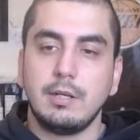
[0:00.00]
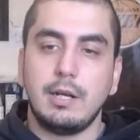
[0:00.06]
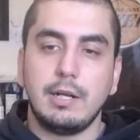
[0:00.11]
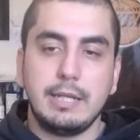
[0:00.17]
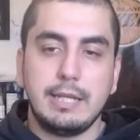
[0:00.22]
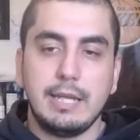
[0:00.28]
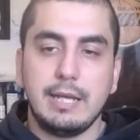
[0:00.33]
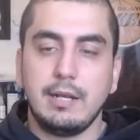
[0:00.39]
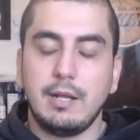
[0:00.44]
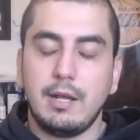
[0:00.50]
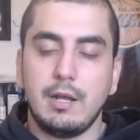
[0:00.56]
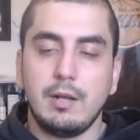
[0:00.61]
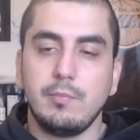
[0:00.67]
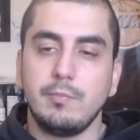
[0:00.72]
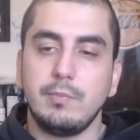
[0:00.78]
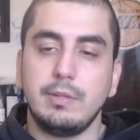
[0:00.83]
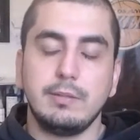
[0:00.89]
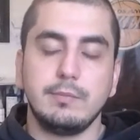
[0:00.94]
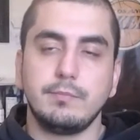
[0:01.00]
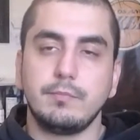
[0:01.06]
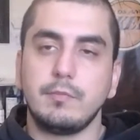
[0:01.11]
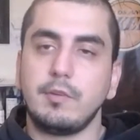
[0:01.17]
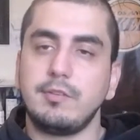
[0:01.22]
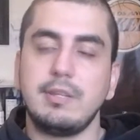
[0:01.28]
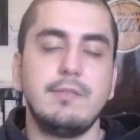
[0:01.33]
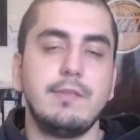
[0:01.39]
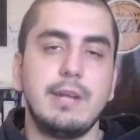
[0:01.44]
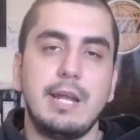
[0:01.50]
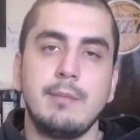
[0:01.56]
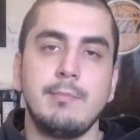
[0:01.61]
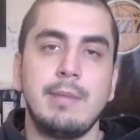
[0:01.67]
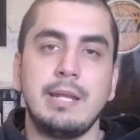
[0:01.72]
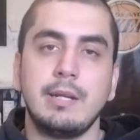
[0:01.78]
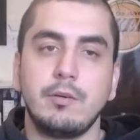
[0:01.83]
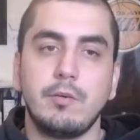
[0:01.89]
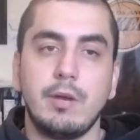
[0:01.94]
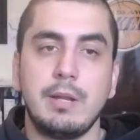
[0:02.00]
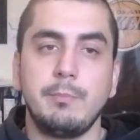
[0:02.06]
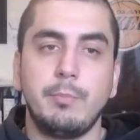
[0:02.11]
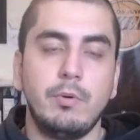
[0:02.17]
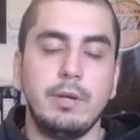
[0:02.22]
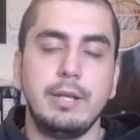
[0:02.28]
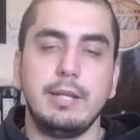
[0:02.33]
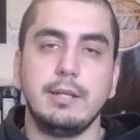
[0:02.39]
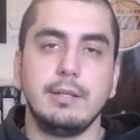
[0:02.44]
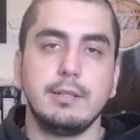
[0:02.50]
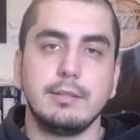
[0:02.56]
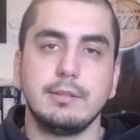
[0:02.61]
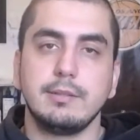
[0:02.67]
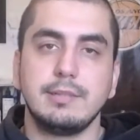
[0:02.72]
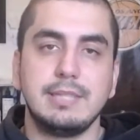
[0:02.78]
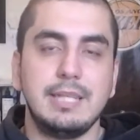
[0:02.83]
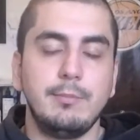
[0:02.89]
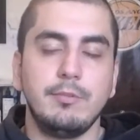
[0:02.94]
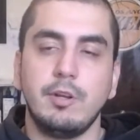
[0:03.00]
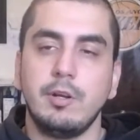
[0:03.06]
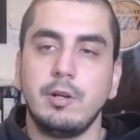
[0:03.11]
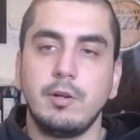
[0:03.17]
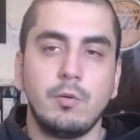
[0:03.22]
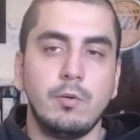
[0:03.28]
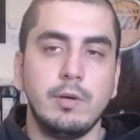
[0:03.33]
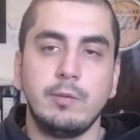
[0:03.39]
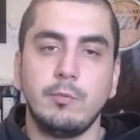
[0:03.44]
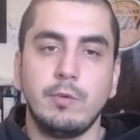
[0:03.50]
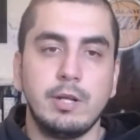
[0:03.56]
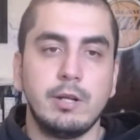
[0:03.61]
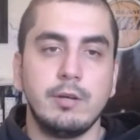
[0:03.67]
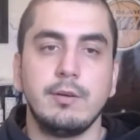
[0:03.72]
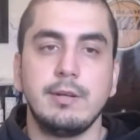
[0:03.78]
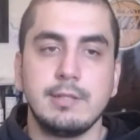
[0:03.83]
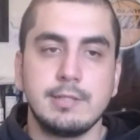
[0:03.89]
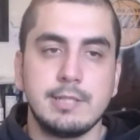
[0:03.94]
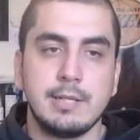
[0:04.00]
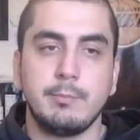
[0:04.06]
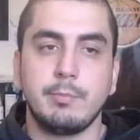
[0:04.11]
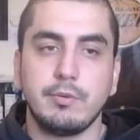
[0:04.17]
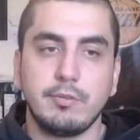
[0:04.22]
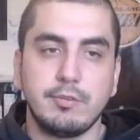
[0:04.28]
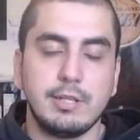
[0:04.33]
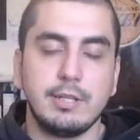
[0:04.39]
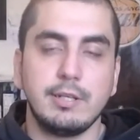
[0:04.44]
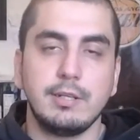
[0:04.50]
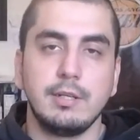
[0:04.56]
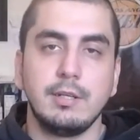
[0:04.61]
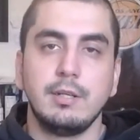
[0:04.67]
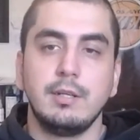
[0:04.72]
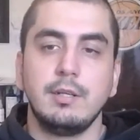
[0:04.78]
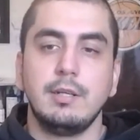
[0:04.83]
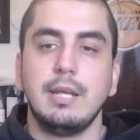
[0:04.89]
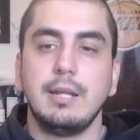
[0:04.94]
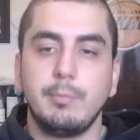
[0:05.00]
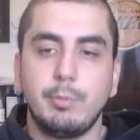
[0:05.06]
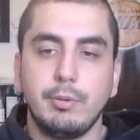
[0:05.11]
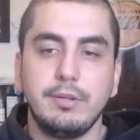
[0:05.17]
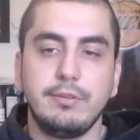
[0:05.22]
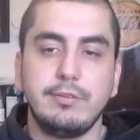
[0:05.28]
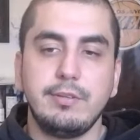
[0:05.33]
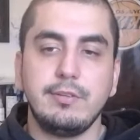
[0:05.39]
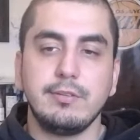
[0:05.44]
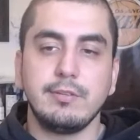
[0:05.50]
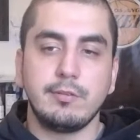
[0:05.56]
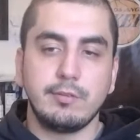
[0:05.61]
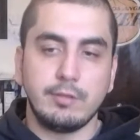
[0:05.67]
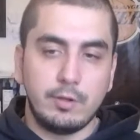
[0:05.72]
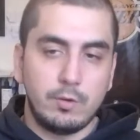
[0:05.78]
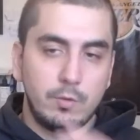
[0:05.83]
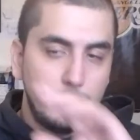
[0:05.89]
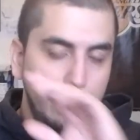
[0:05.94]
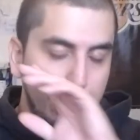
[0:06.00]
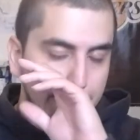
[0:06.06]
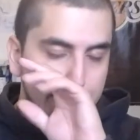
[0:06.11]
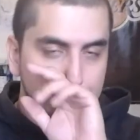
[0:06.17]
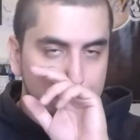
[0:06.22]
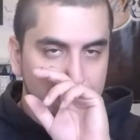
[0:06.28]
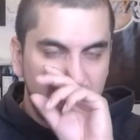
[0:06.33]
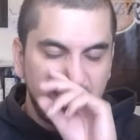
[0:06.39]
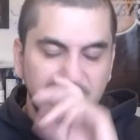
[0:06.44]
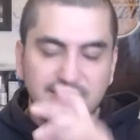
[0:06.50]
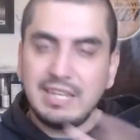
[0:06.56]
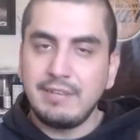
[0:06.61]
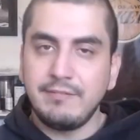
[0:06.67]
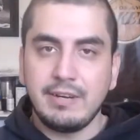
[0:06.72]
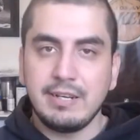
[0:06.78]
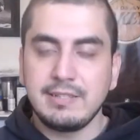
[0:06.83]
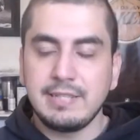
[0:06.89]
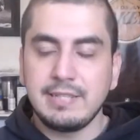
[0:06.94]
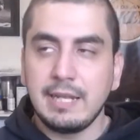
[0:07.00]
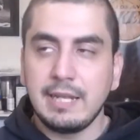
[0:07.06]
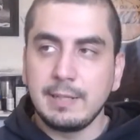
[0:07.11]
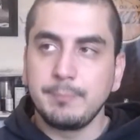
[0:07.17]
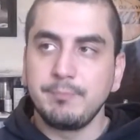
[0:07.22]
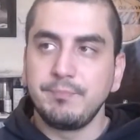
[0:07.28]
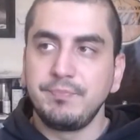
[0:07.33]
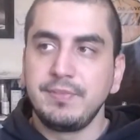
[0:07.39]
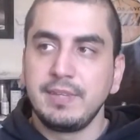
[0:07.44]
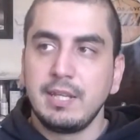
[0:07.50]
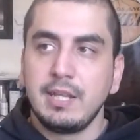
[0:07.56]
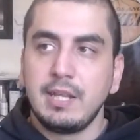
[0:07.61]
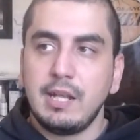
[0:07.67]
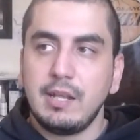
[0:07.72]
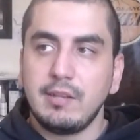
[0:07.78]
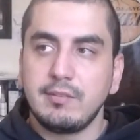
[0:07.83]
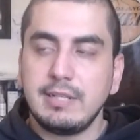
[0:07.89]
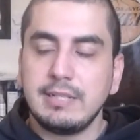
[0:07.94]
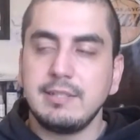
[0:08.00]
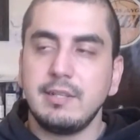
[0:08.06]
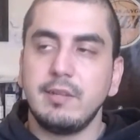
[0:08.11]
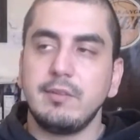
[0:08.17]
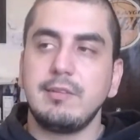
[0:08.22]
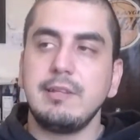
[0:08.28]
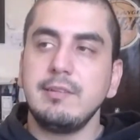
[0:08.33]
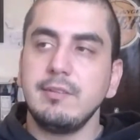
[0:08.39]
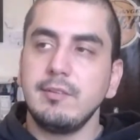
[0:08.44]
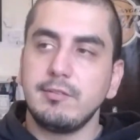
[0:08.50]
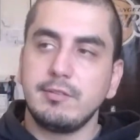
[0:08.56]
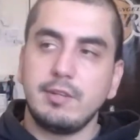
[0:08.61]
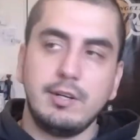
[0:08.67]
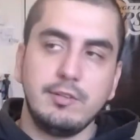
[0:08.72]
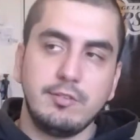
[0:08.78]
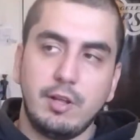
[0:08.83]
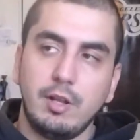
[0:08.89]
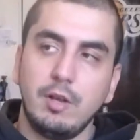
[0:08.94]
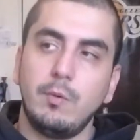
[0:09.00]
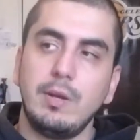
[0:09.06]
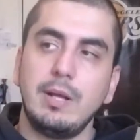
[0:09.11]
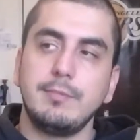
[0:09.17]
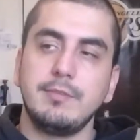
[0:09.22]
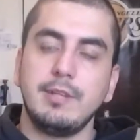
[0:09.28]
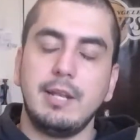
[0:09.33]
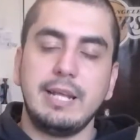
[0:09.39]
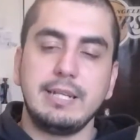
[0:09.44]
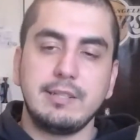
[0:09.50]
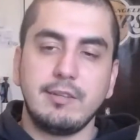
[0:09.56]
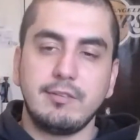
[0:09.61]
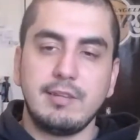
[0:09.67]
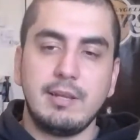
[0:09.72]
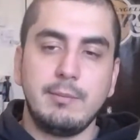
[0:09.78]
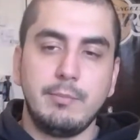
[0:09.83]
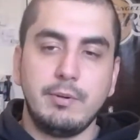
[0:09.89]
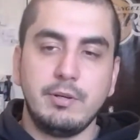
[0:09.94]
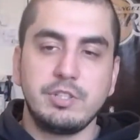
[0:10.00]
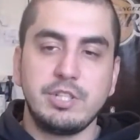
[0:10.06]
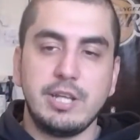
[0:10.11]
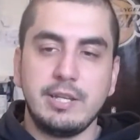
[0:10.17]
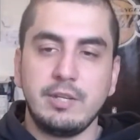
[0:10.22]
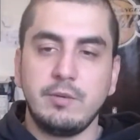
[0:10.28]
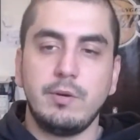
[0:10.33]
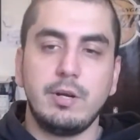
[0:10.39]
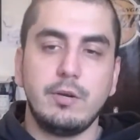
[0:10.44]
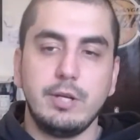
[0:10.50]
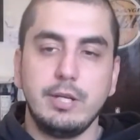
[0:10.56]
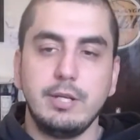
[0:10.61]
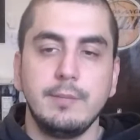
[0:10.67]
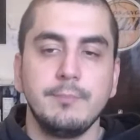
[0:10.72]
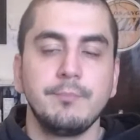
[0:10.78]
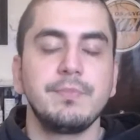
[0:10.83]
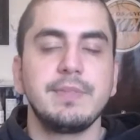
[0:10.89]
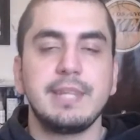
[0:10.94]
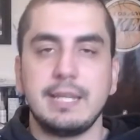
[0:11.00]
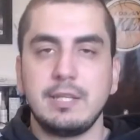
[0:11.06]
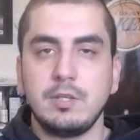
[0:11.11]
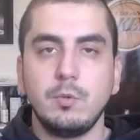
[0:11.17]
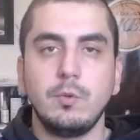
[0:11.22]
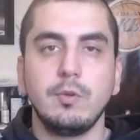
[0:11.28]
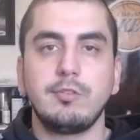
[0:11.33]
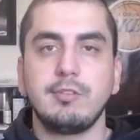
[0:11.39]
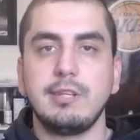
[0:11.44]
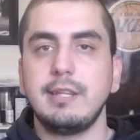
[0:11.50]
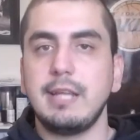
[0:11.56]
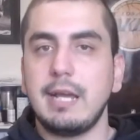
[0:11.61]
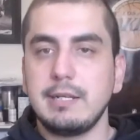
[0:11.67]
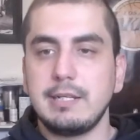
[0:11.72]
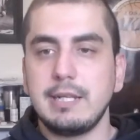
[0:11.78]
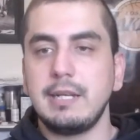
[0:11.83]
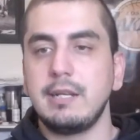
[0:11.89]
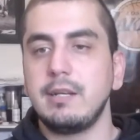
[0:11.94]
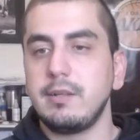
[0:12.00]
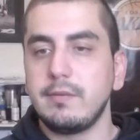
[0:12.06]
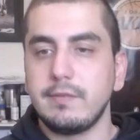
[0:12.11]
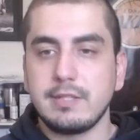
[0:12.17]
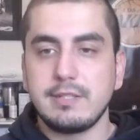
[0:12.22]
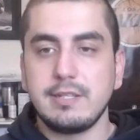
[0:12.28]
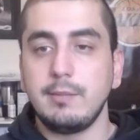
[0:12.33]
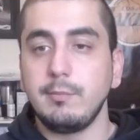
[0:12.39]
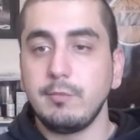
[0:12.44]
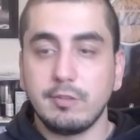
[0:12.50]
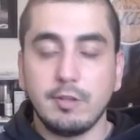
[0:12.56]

Again, Stephen A. made a great point. Teams aren't going 110% in preseason, so it's not very telling. It's not till the season starts all the way up to like December, January that you will see the identity of a team.